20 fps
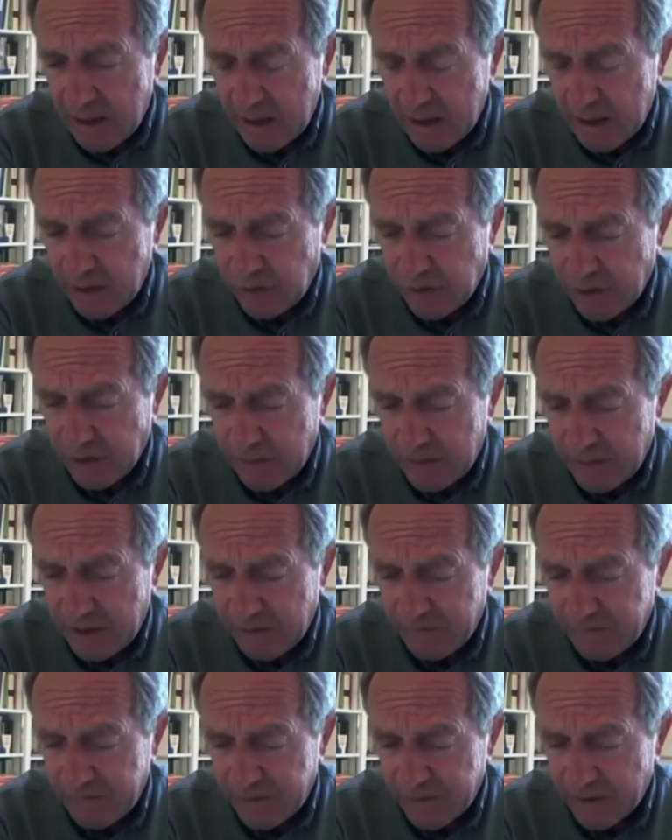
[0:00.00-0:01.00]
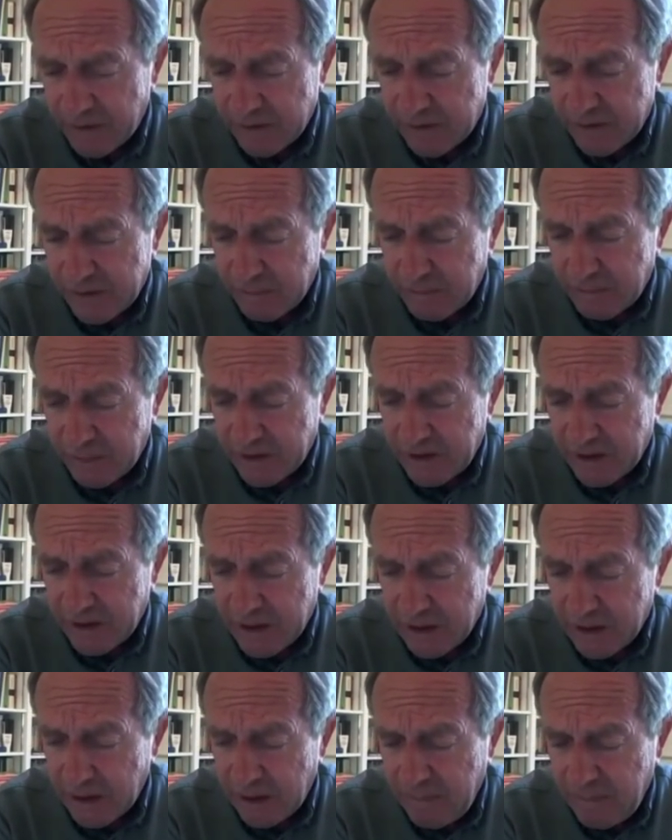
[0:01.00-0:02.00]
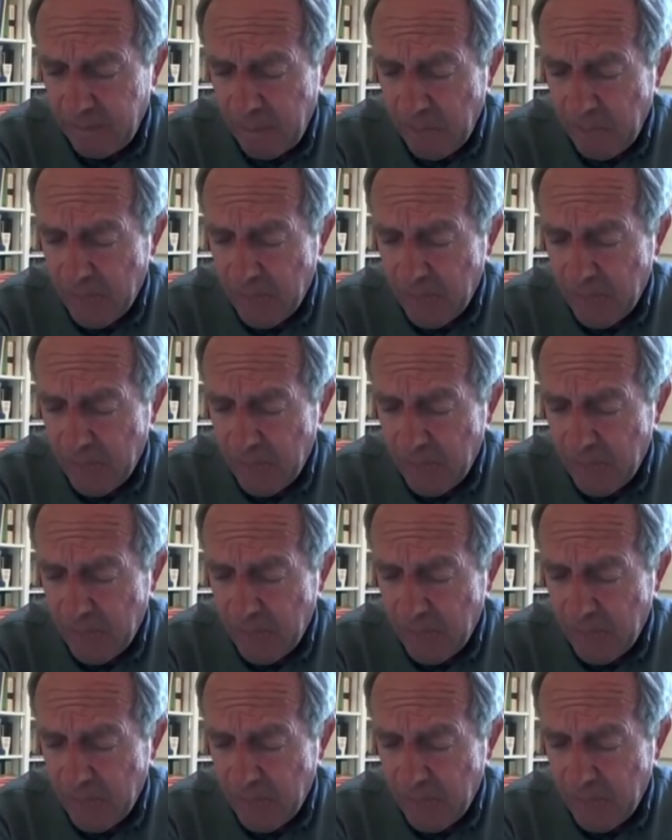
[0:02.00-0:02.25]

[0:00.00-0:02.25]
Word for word: Germany and France in particular.